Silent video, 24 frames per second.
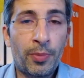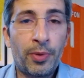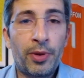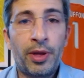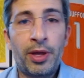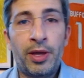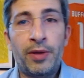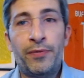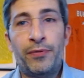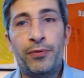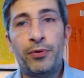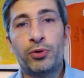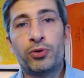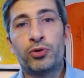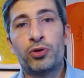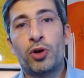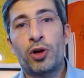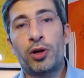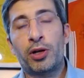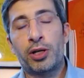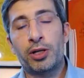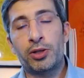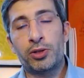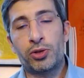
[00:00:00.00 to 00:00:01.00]
if you're
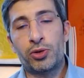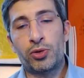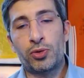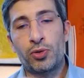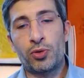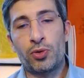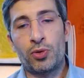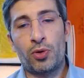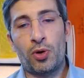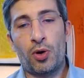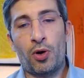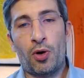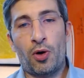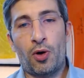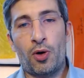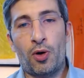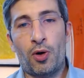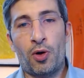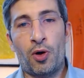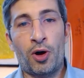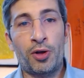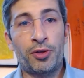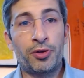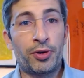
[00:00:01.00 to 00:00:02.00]
talking to
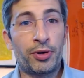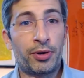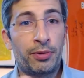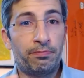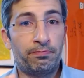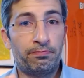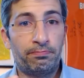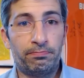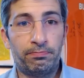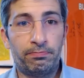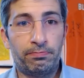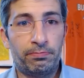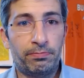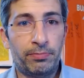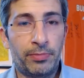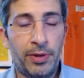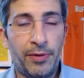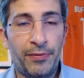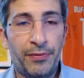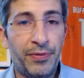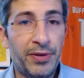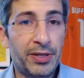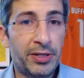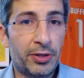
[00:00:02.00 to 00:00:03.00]
other
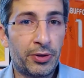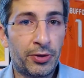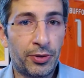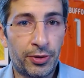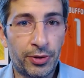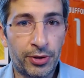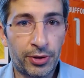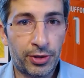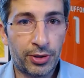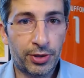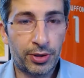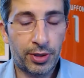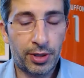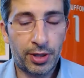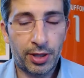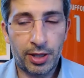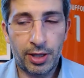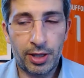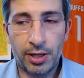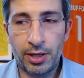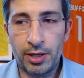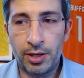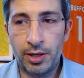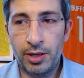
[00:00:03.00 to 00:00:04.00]
visitors,
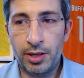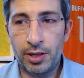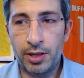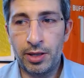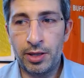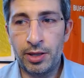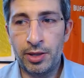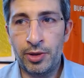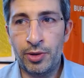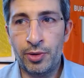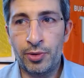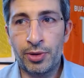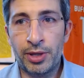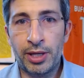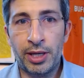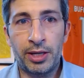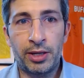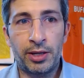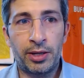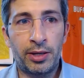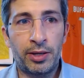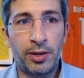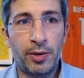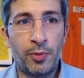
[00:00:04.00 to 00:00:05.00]

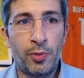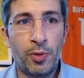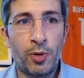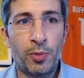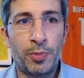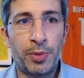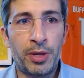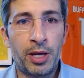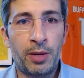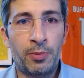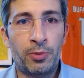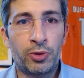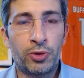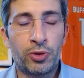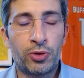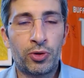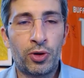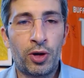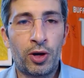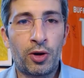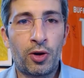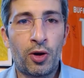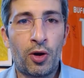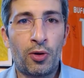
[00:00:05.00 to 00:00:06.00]
will be able to
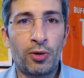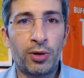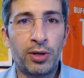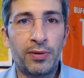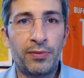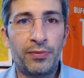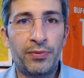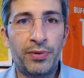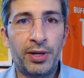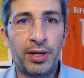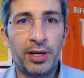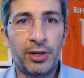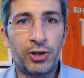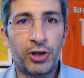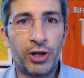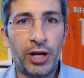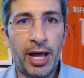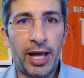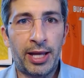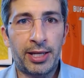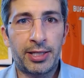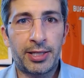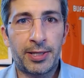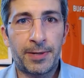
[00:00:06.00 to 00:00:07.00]
talk only via
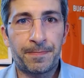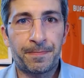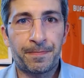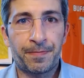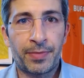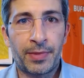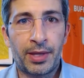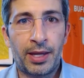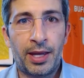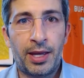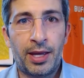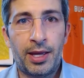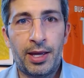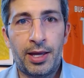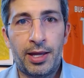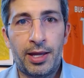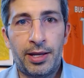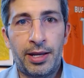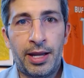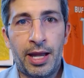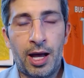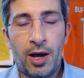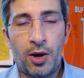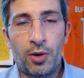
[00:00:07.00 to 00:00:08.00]
chat.
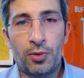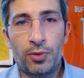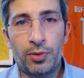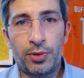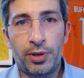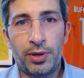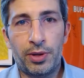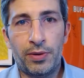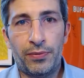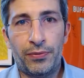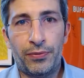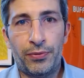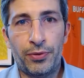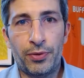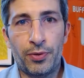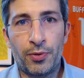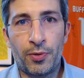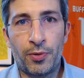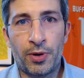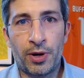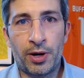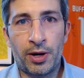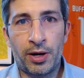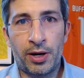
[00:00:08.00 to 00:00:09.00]
Now, if
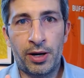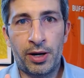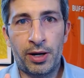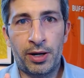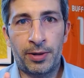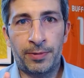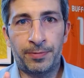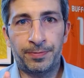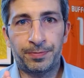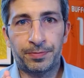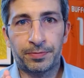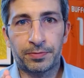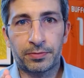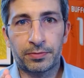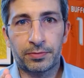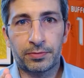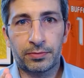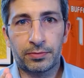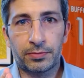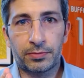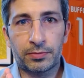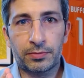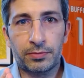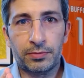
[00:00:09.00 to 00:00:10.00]
you are
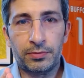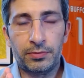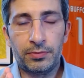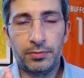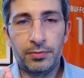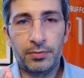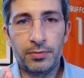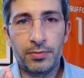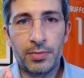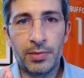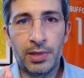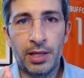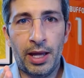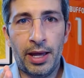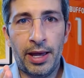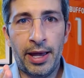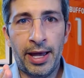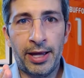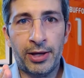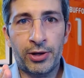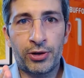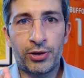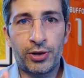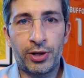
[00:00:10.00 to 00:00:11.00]

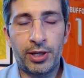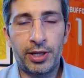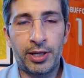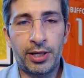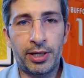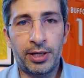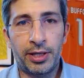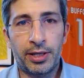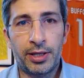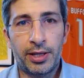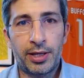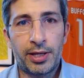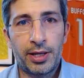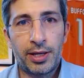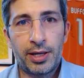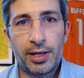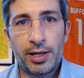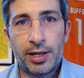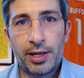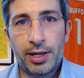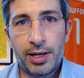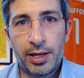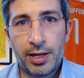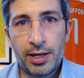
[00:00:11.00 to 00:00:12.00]
actually
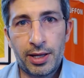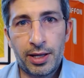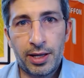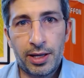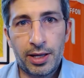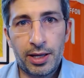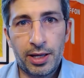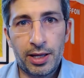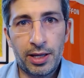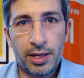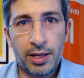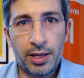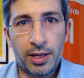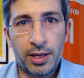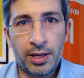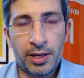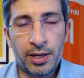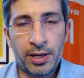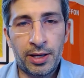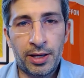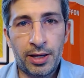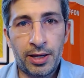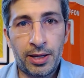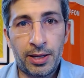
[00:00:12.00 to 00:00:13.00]

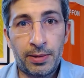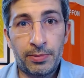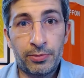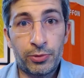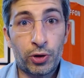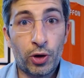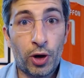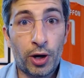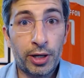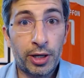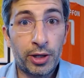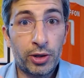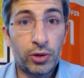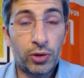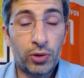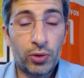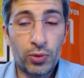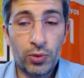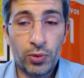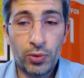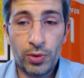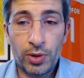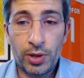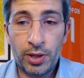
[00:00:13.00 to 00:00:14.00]
talking
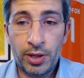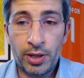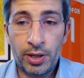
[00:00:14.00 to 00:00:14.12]
to